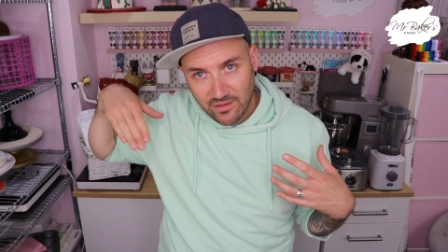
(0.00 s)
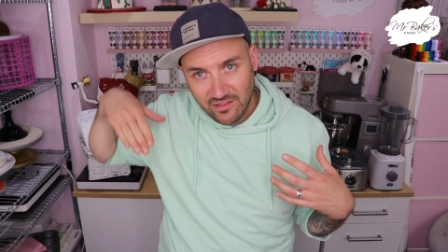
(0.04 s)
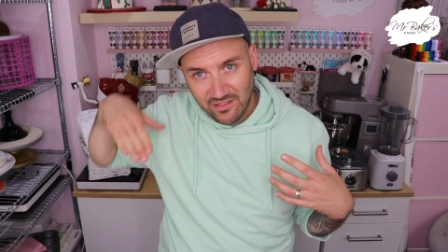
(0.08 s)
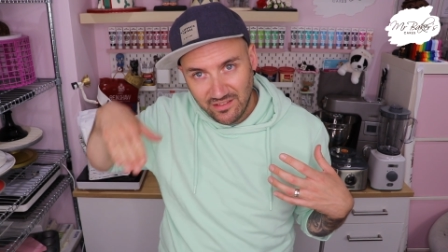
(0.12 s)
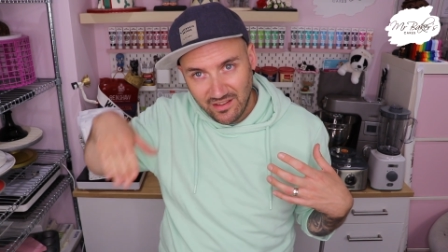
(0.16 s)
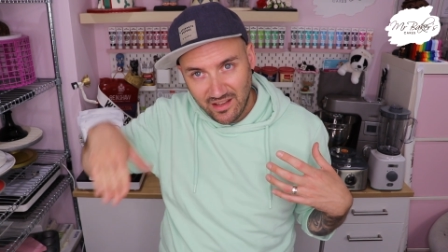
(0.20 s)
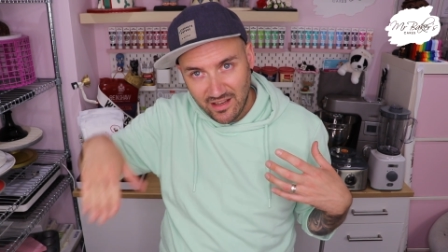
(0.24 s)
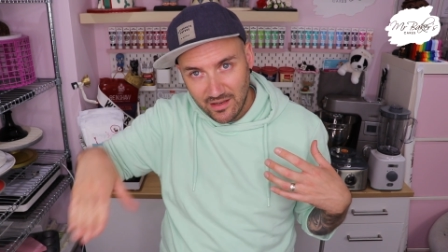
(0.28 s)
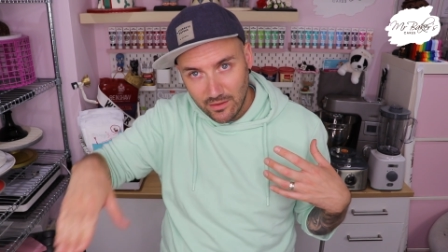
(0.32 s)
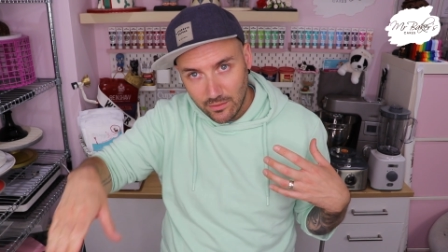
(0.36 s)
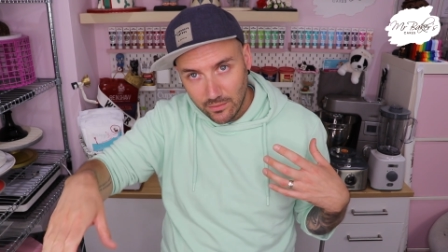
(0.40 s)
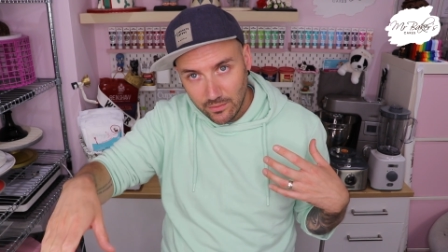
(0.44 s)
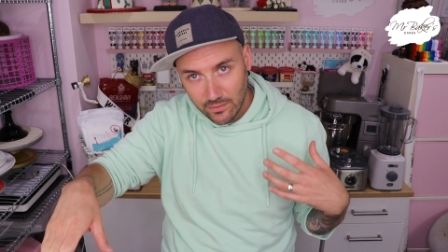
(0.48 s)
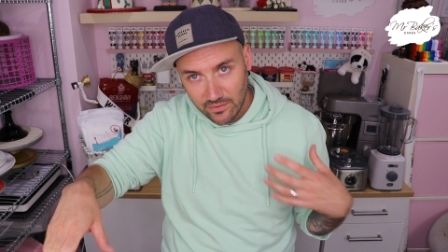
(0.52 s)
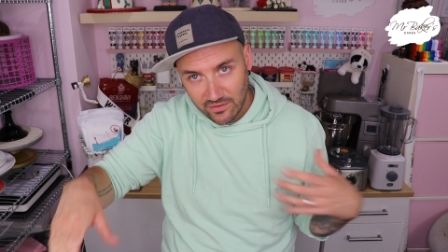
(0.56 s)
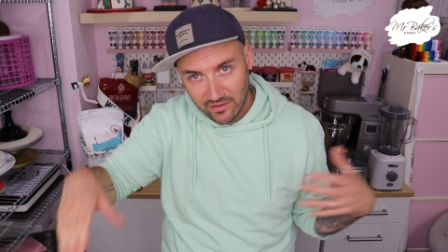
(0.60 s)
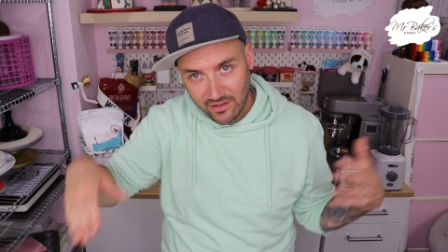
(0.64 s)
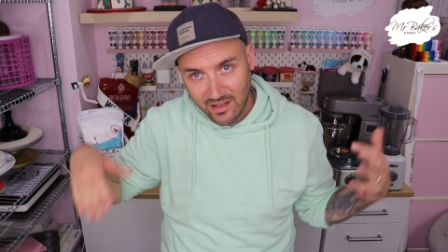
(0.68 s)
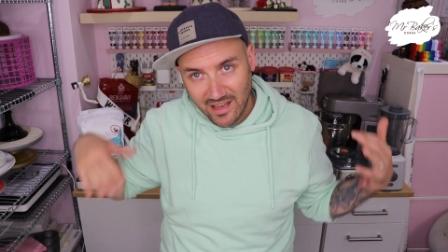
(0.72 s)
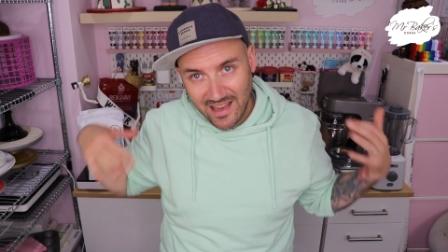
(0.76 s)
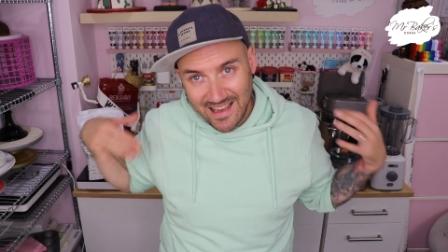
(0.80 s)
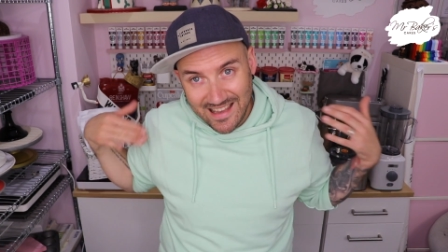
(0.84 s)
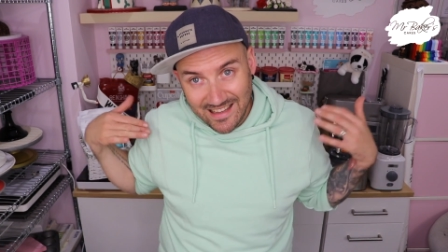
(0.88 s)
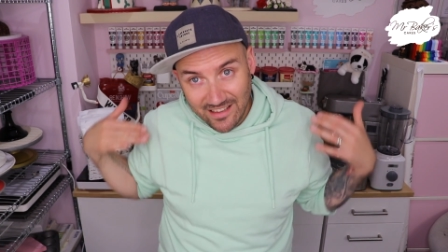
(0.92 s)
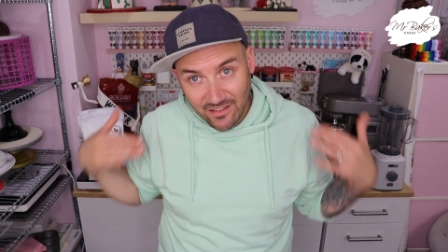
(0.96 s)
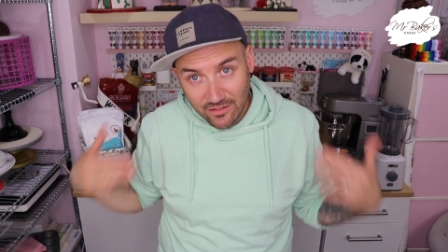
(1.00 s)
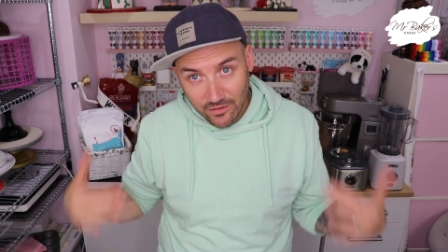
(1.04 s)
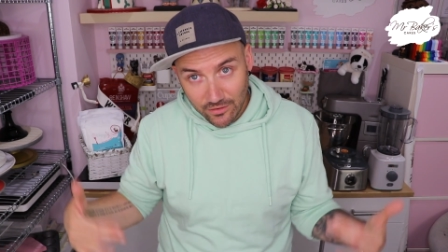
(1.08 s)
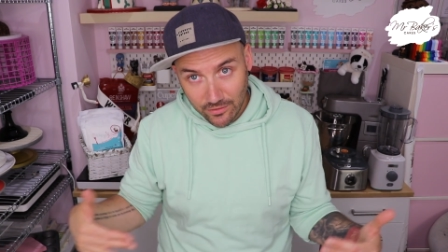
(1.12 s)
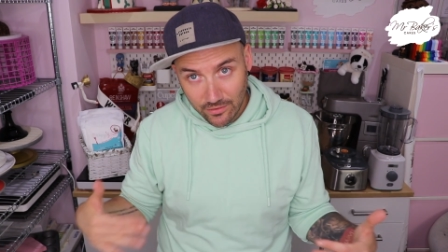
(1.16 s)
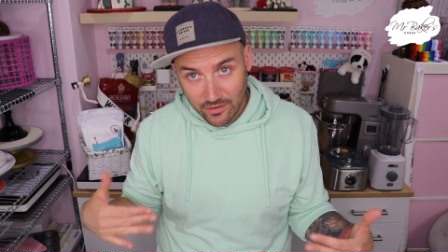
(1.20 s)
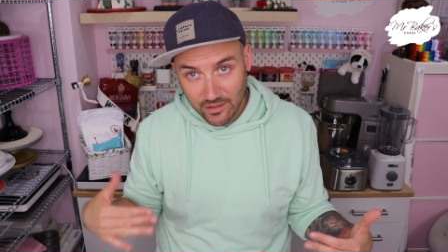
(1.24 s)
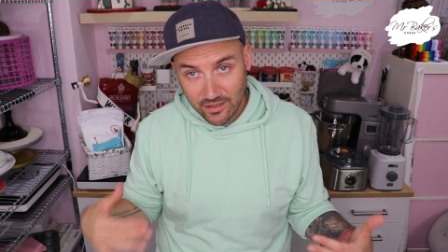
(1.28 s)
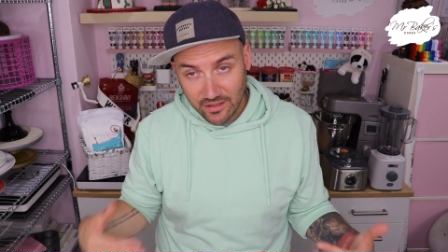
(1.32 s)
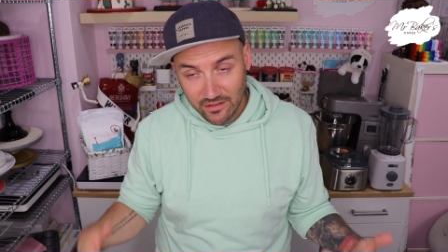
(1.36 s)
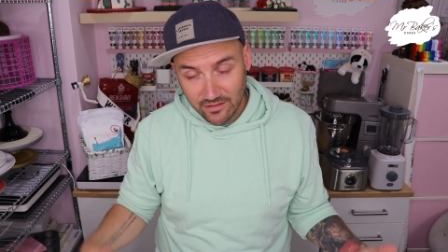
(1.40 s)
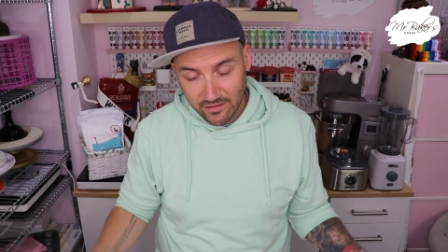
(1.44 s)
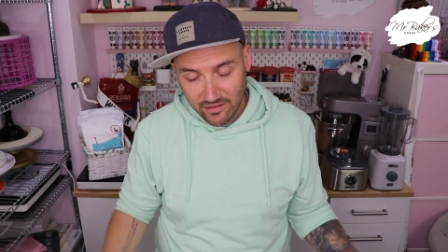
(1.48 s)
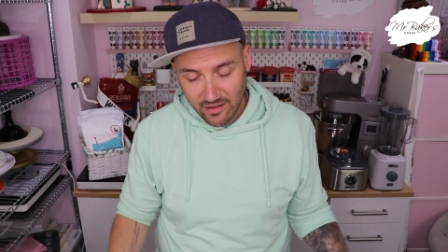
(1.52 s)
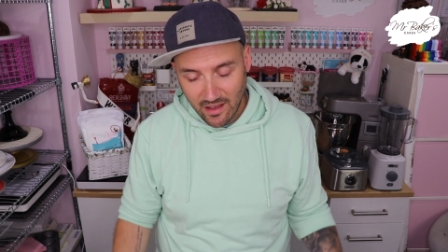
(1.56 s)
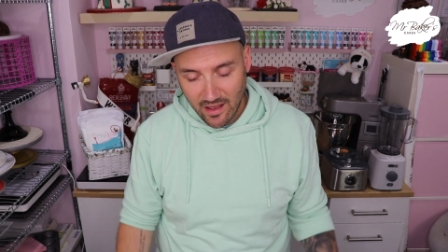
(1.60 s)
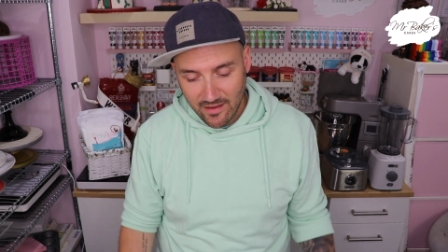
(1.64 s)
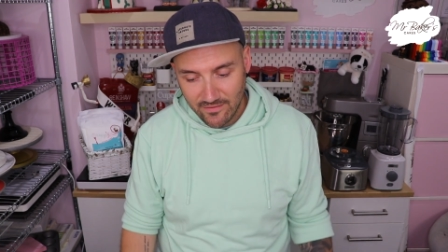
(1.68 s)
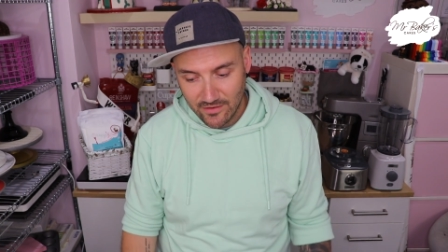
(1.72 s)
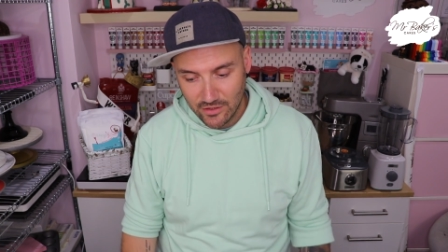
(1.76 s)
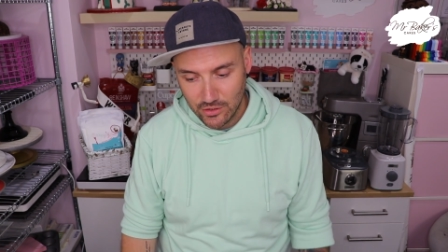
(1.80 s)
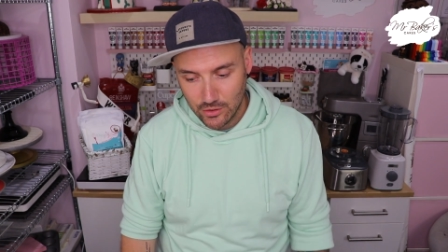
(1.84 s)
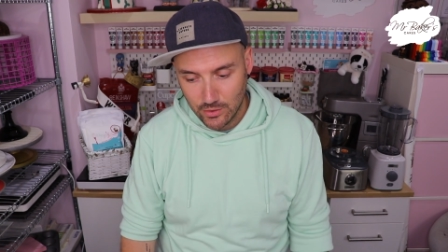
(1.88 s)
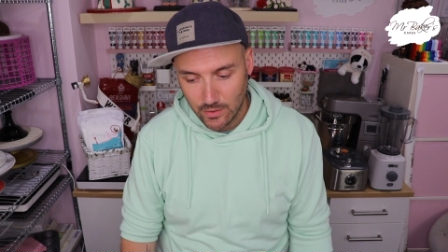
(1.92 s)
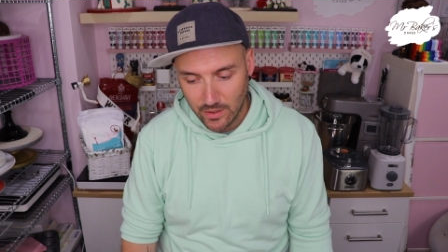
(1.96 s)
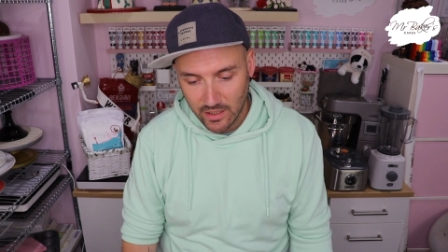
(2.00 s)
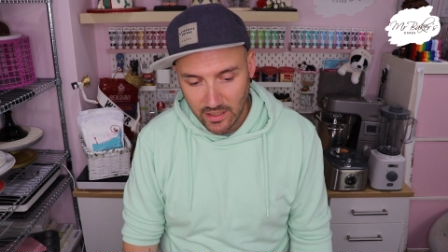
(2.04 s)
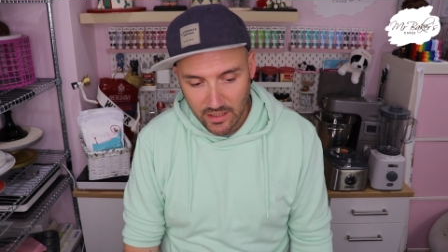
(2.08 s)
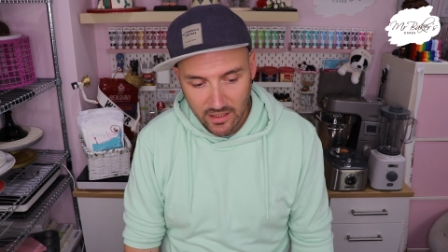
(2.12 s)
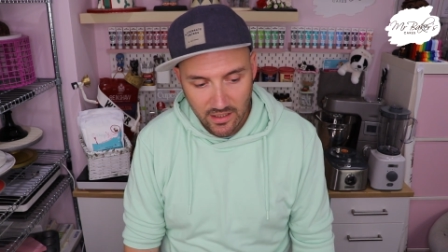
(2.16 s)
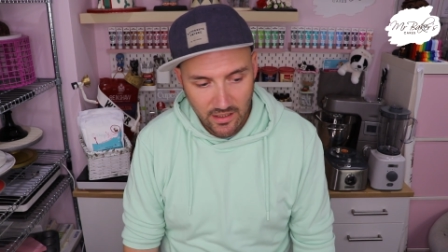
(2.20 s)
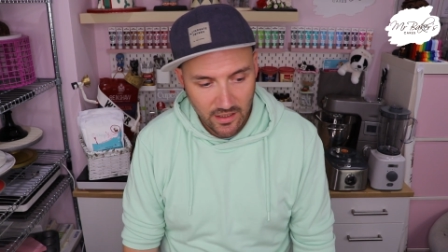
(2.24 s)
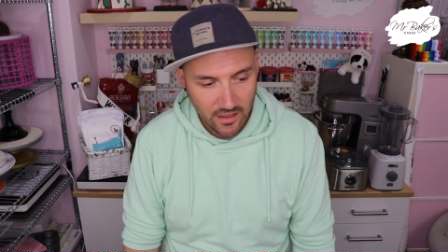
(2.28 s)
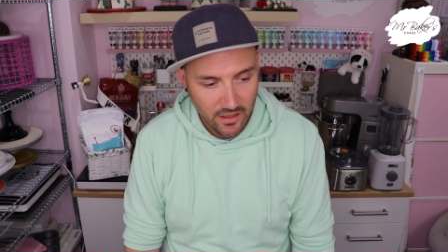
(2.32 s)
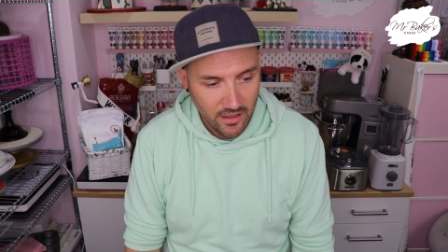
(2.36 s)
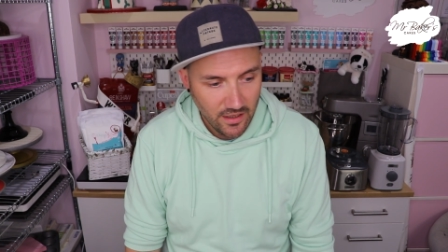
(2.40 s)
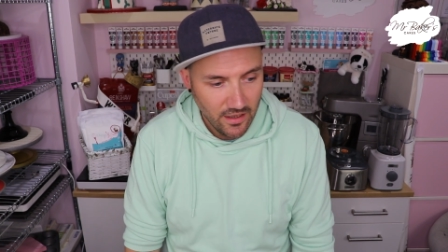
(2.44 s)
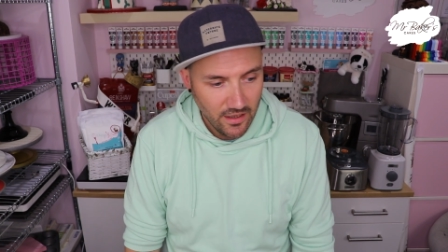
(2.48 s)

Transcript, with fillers: seals into the conservatory.